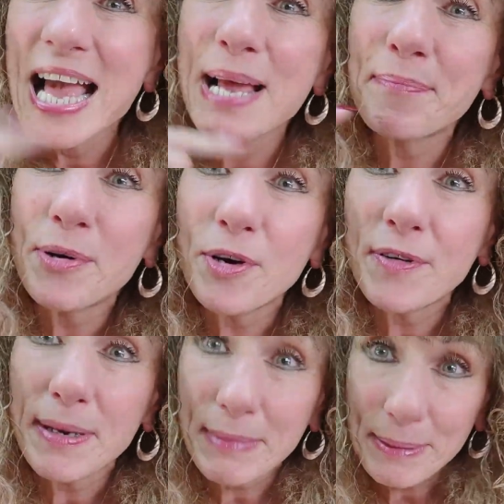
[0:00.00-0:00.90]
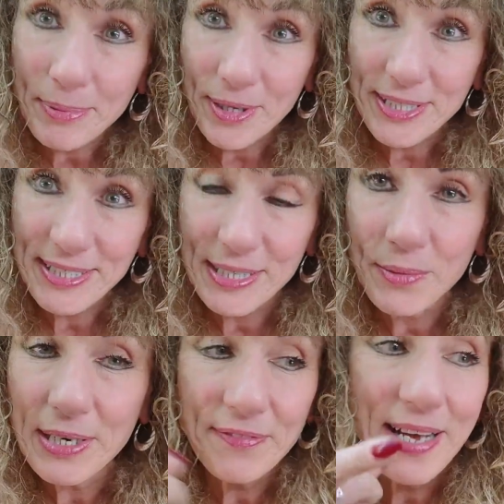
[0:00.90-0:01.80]
and programming books.
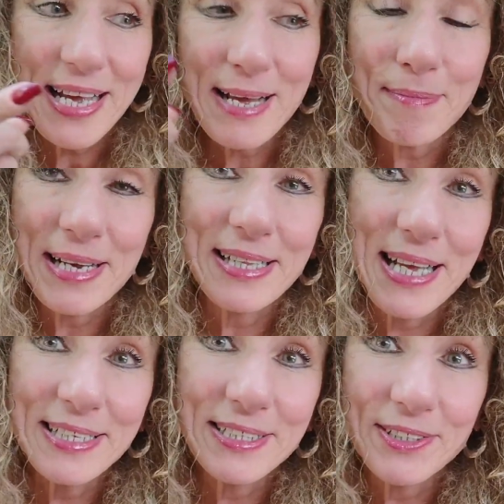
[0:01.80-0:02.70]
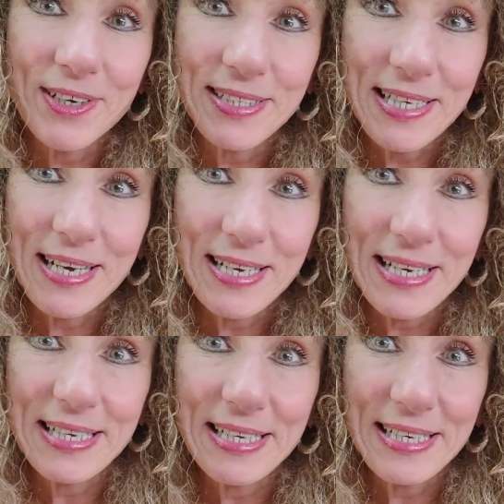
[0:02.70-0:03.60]
What if I had my glasses on,
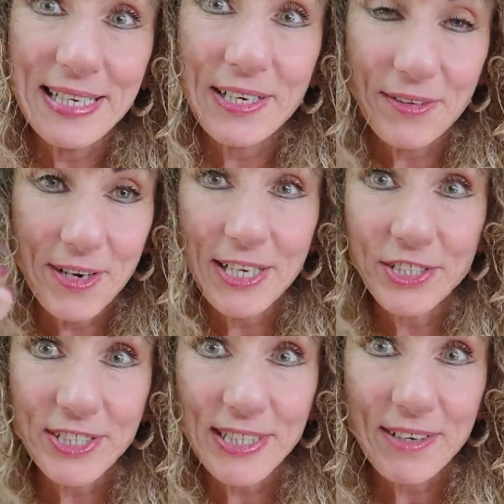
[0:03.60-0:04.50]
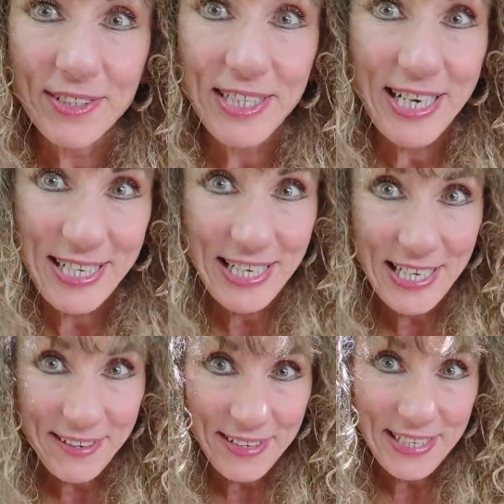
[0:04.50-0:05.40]
not just outside
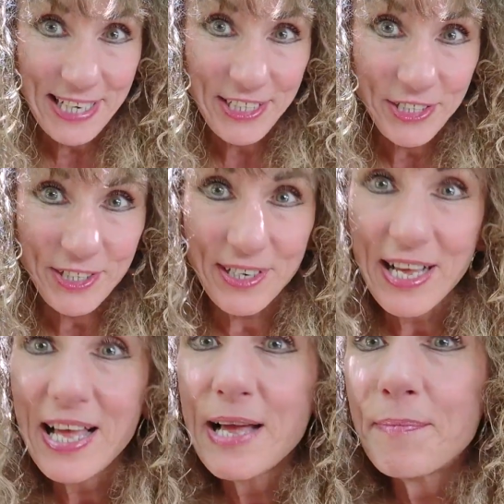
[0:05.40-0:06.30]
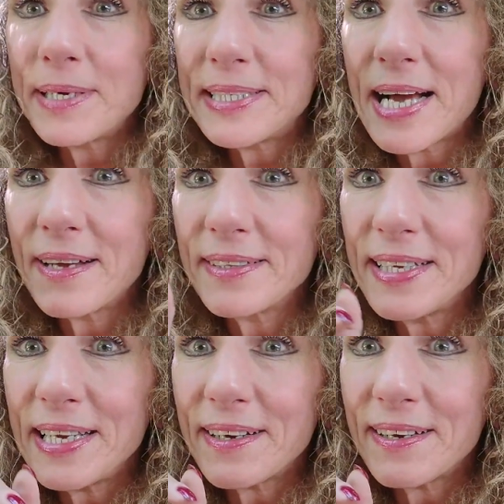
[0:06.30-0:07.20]
here in nature, but down
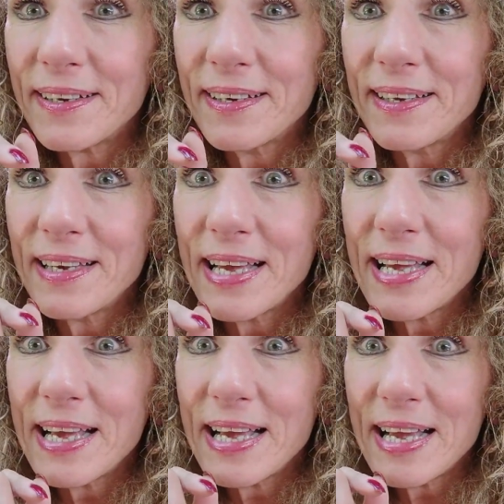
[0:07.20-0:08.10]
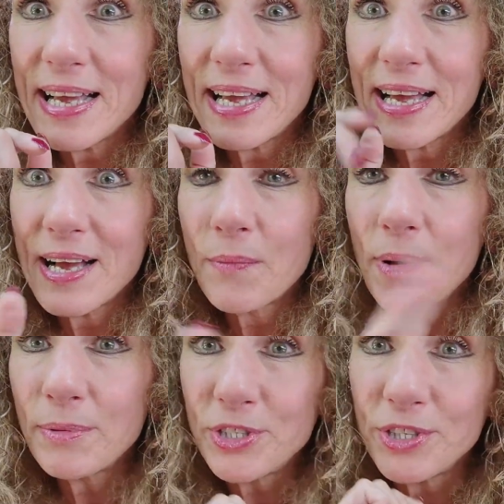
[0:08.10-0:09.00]
there?
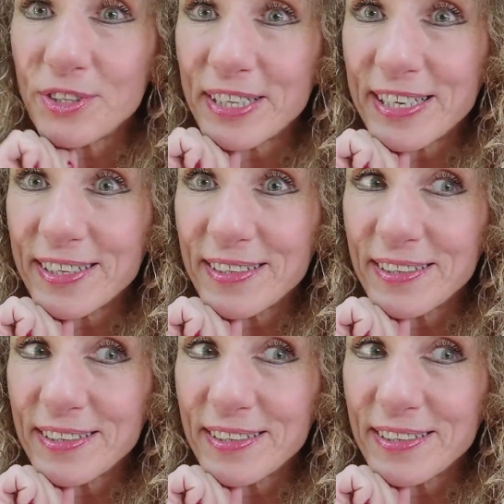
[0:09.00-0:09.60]
What would you think?